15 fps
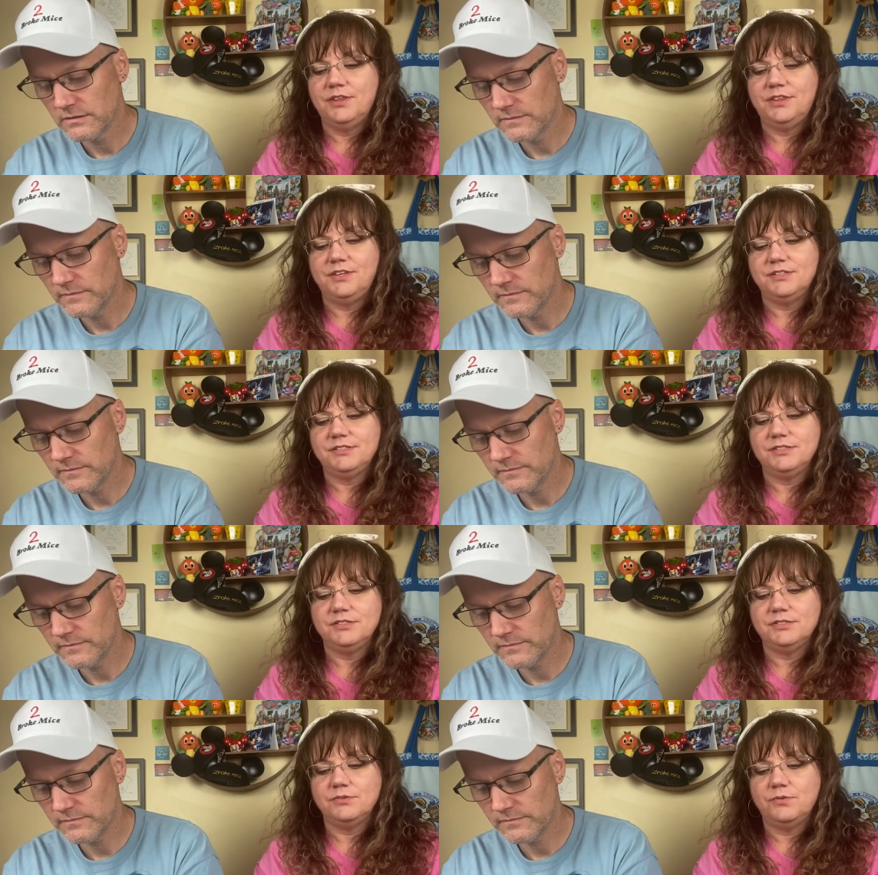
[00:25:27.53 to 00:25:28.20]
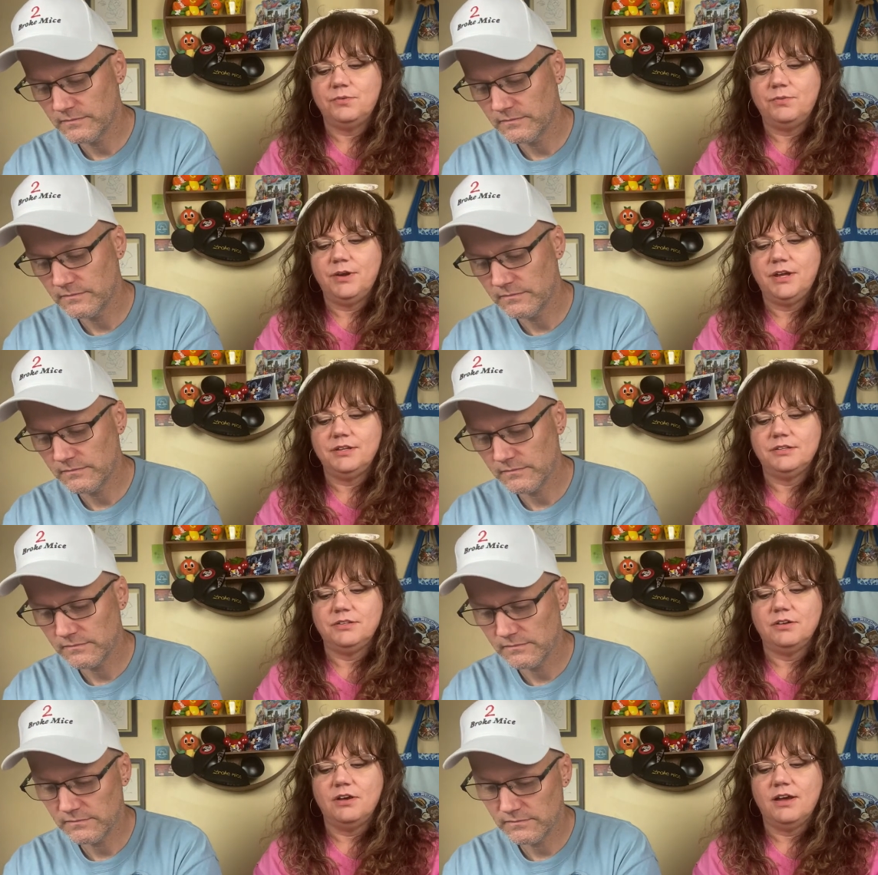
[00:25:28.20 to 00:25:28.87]
Speaker 1: this is what
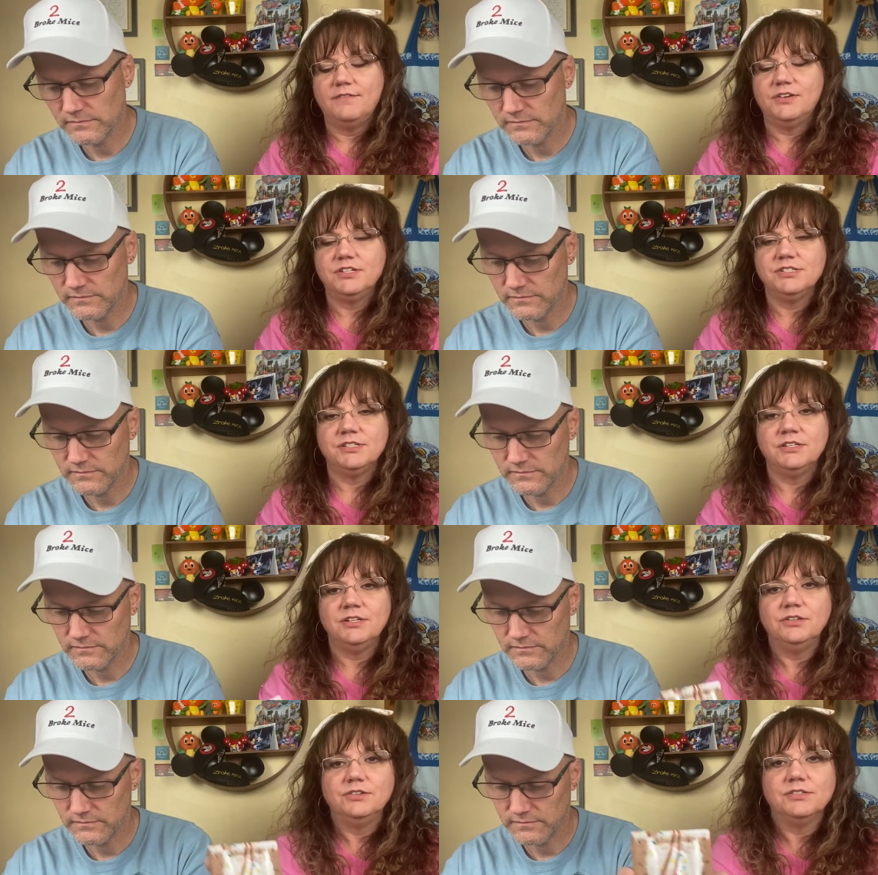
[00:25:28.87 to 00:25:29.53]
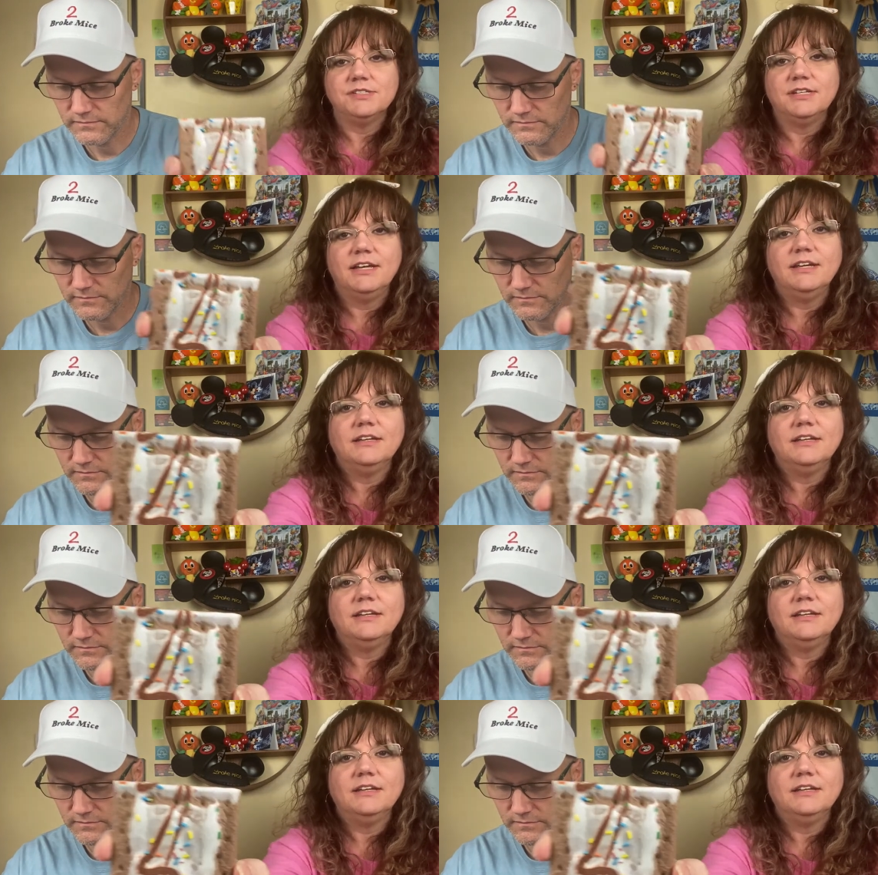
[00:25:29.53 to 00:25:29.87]
the hot fudge sundae looks like.